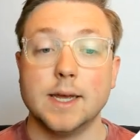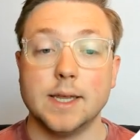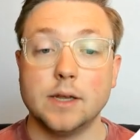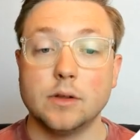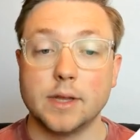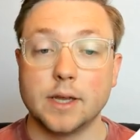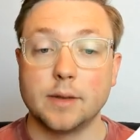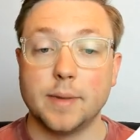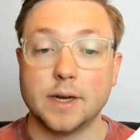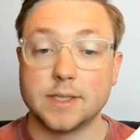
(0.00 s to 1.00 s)
Eagle Inc.
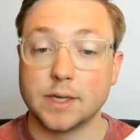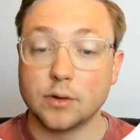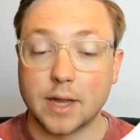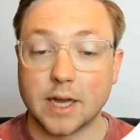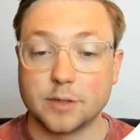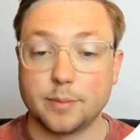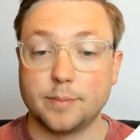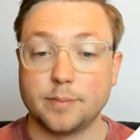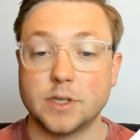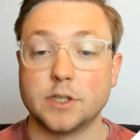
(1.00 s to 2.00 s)
made a single cash
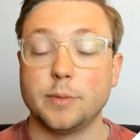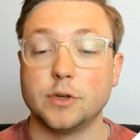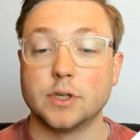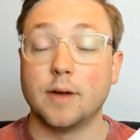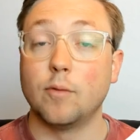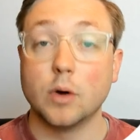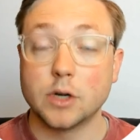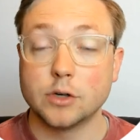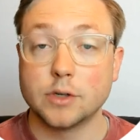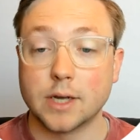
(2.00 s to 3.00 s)
distribution of
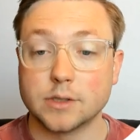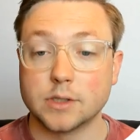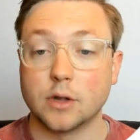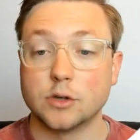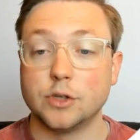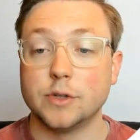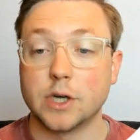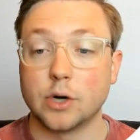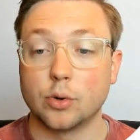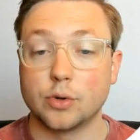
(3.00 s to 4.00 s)
$100,000 to the
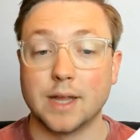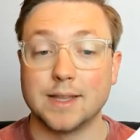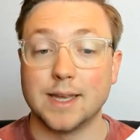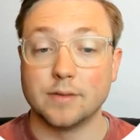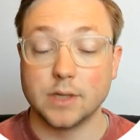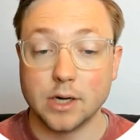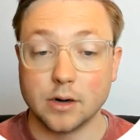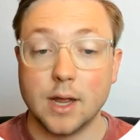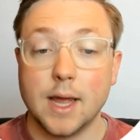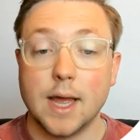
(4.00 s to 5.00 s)
shareholder at the end of the
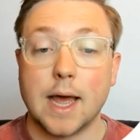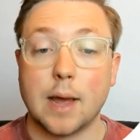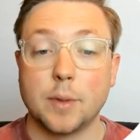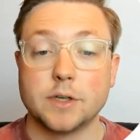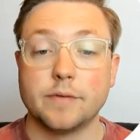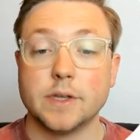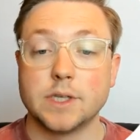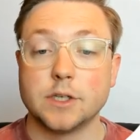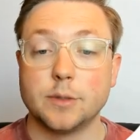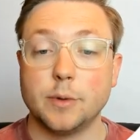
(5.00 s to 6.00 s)
year. How much of this
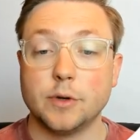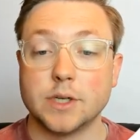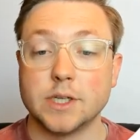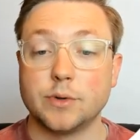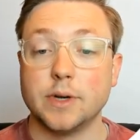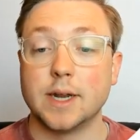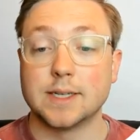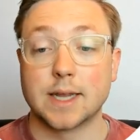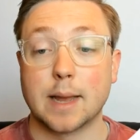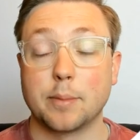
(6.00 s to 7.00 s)
distribution is treated
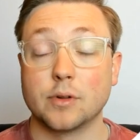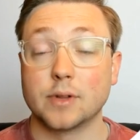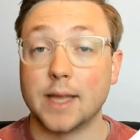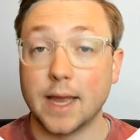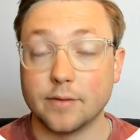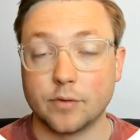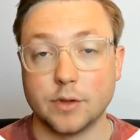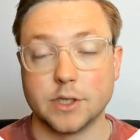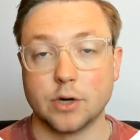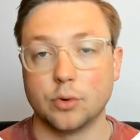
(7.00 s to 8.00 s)
as a capital gain for
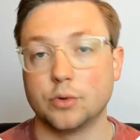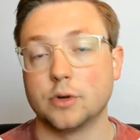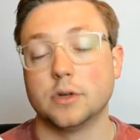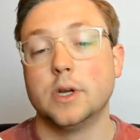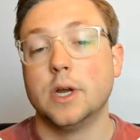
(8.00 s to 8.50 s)
the shareholder?